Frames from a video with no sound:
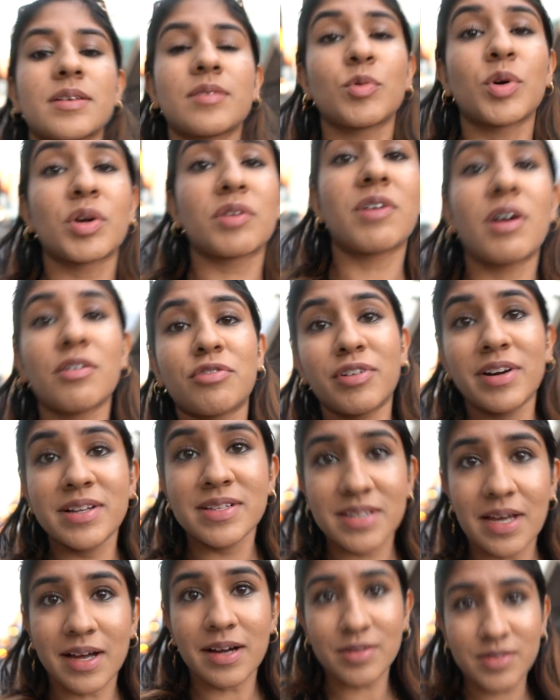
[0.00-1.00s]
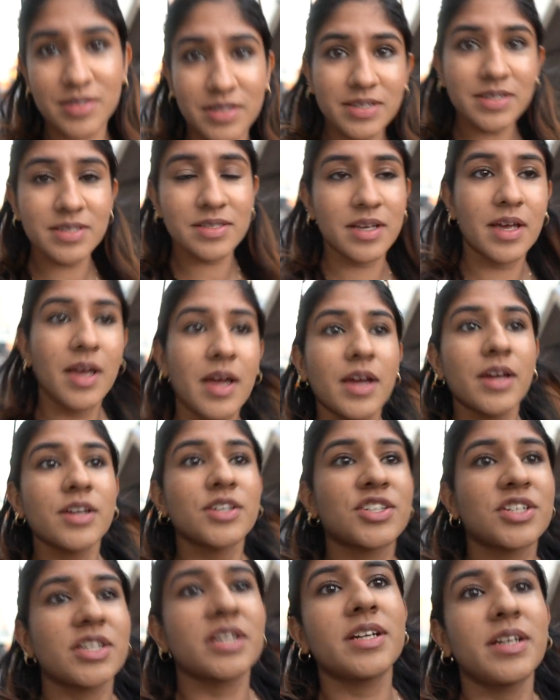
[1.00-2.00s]
one of our friend's houses.
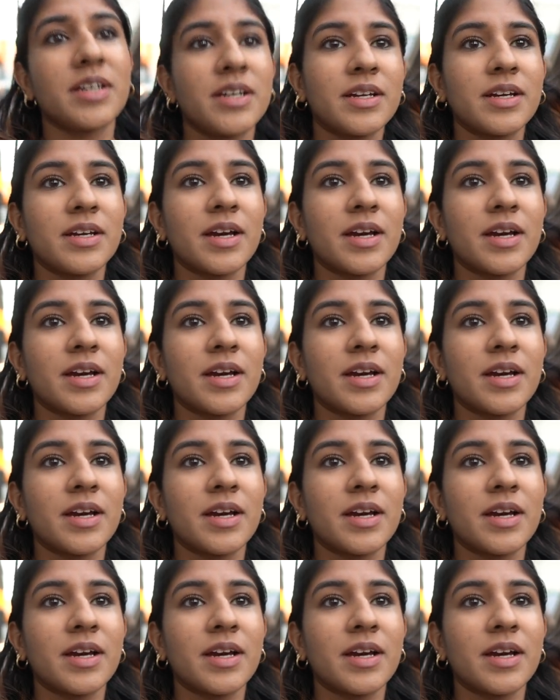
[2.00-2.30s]
She